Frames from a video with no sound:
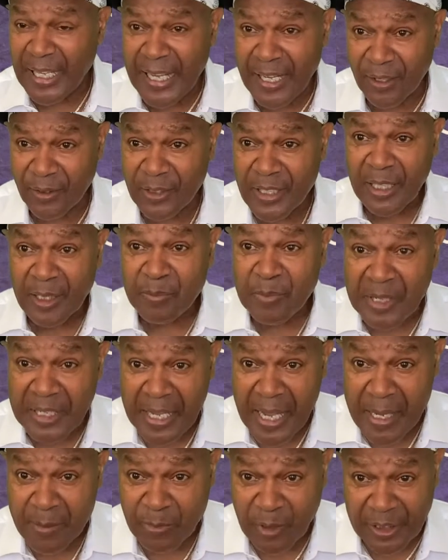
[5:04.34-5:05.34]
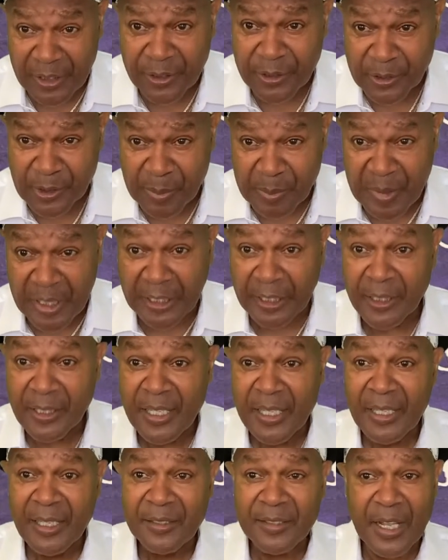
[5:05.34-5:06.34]
out, it became clear to me
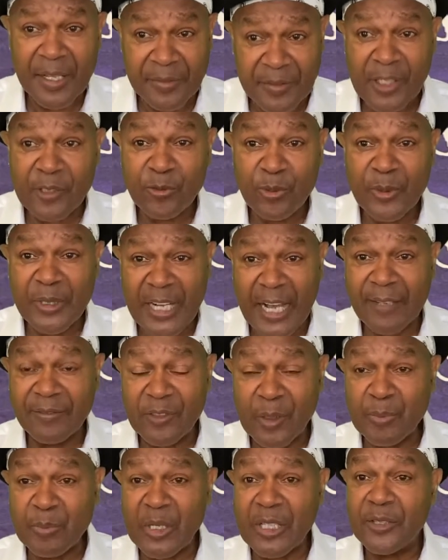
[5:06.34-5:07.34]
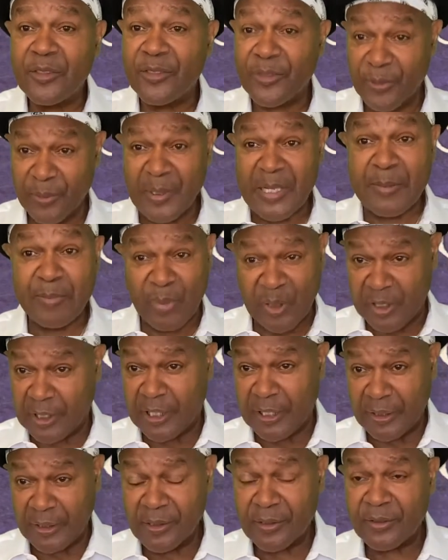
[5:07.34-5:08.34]
that this would have to be 3
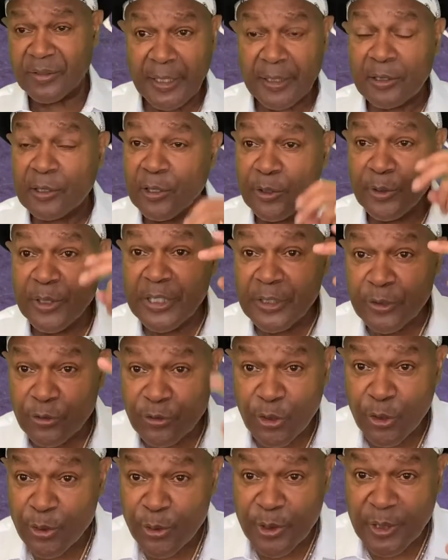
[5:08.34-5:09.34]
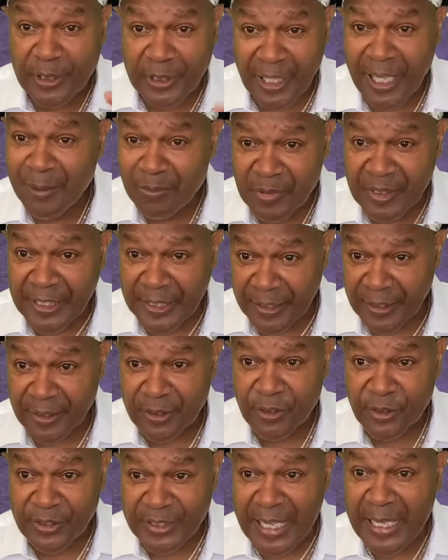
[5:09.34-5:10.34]
bookings, including 2 club
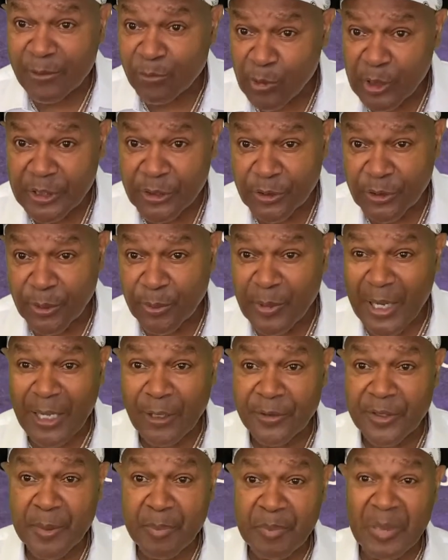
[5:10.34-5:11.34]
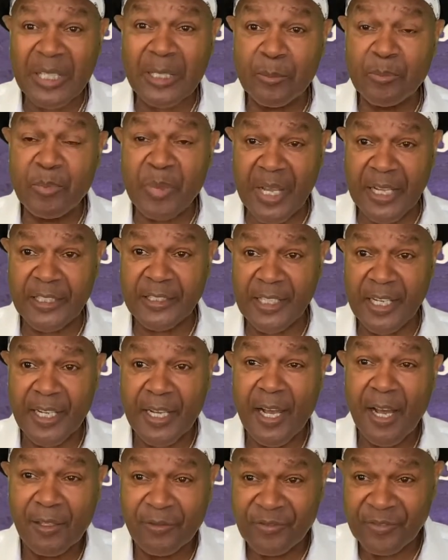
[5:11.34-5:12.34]
gigs sandwiched around the big payday
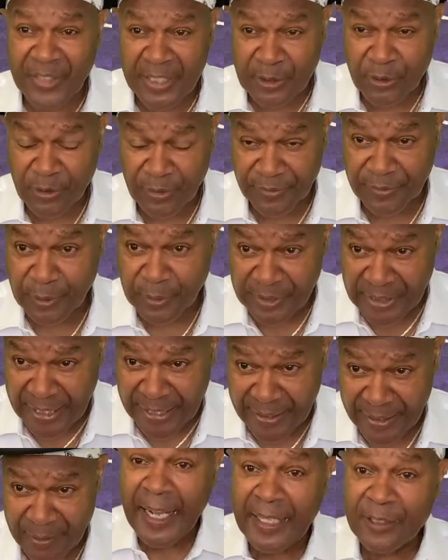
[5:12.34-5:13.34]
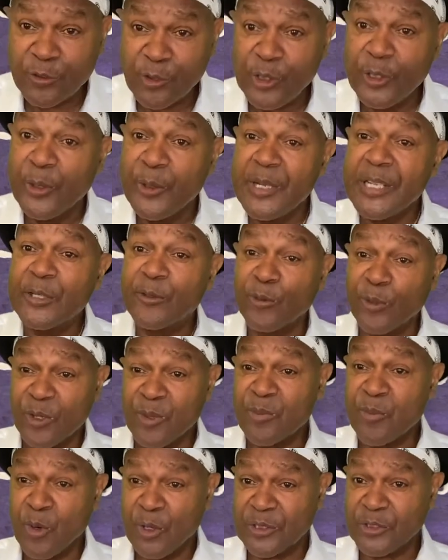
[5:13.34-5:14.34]
on festival day. As Louis grew
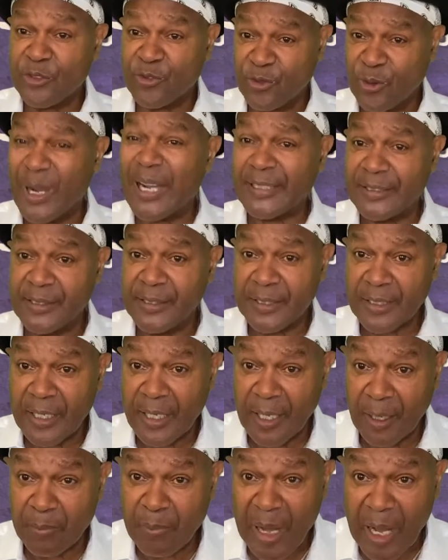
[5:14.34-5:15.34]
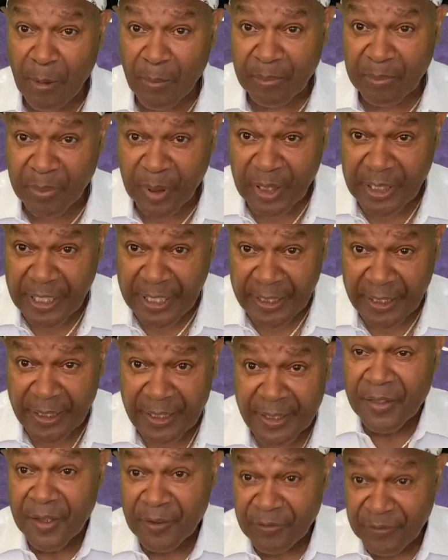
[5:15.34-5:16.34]
more strident about booking
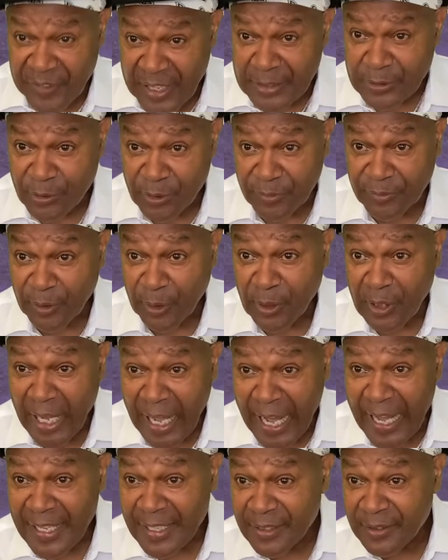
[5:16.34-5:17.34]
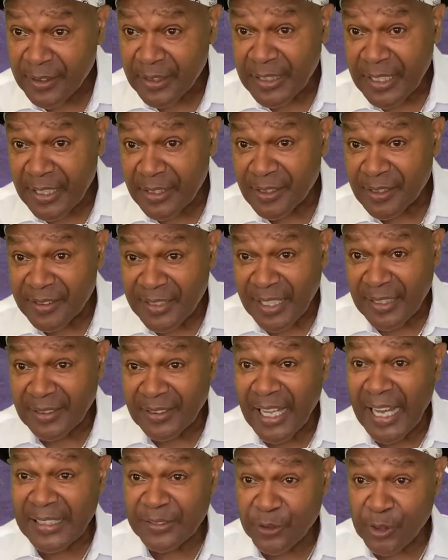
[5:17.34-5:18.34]
the festival, I indicated that
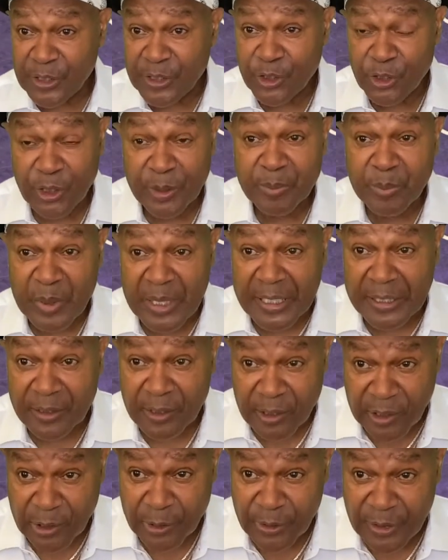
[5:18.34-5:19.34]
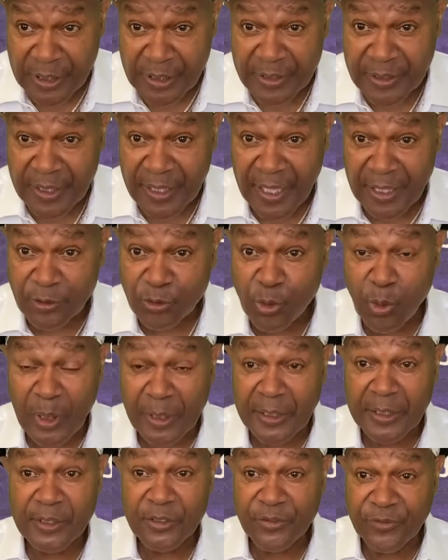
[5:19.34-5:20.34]
lodging should be included, as
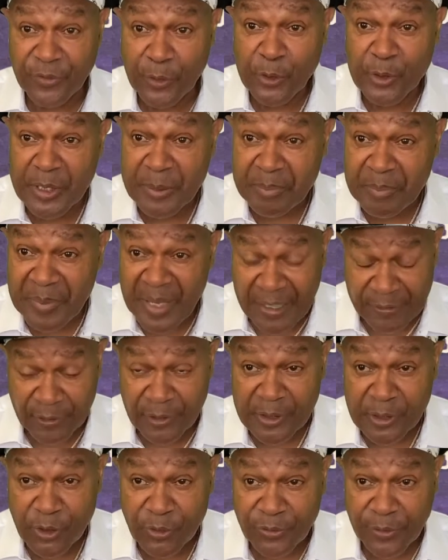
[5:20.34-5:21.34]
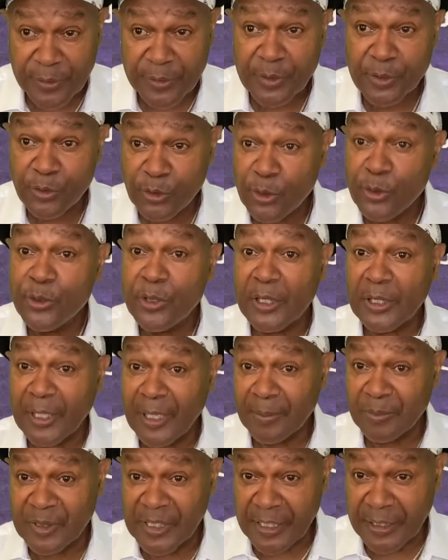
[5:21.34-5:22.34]
well as food and beverage for the 2
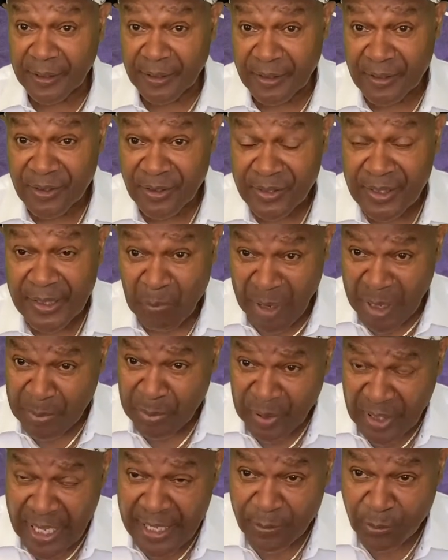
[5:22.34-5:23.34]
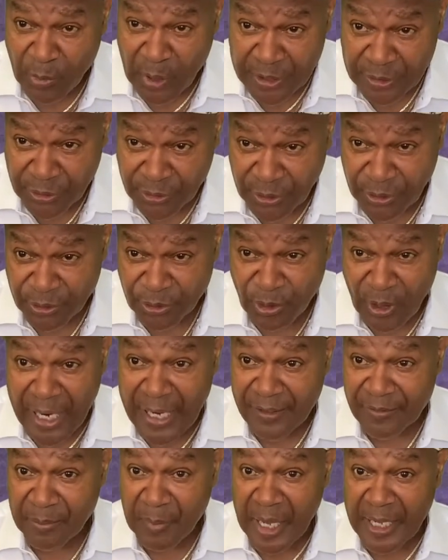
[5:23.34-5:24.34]
club gigs. My plan was to
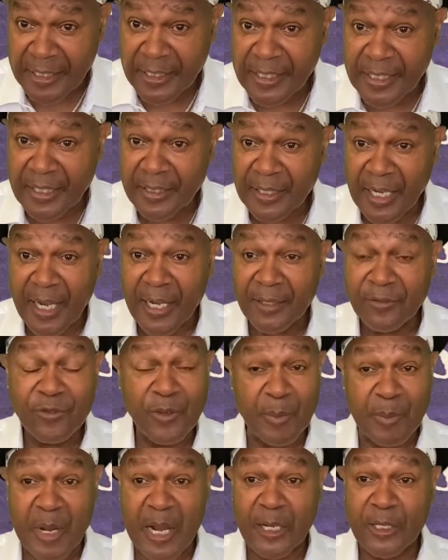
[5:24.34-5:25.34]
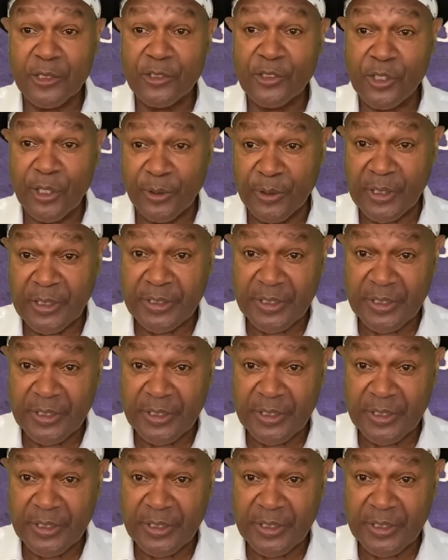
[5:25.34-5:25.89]
drive Mikey and I from Arizona